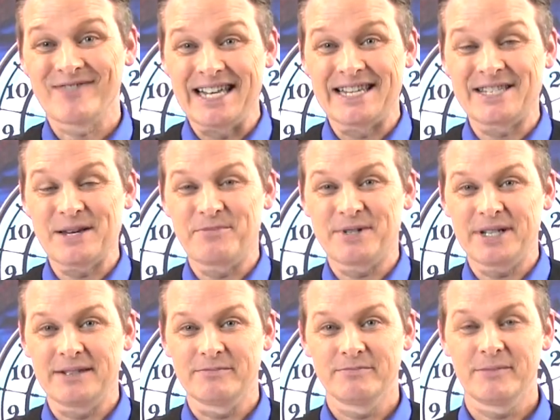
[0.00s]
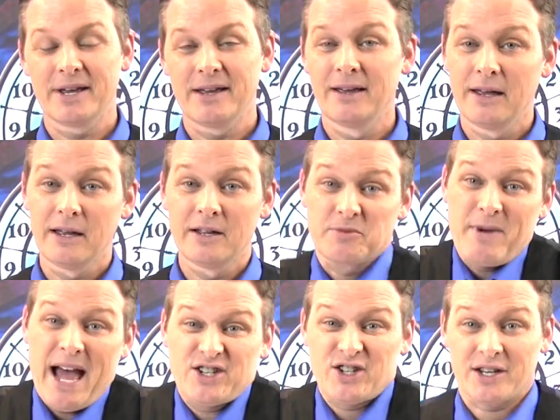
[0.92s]
It's empty. It's
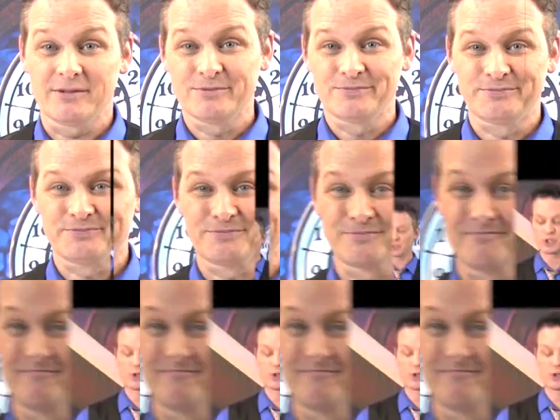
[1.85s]
magic you a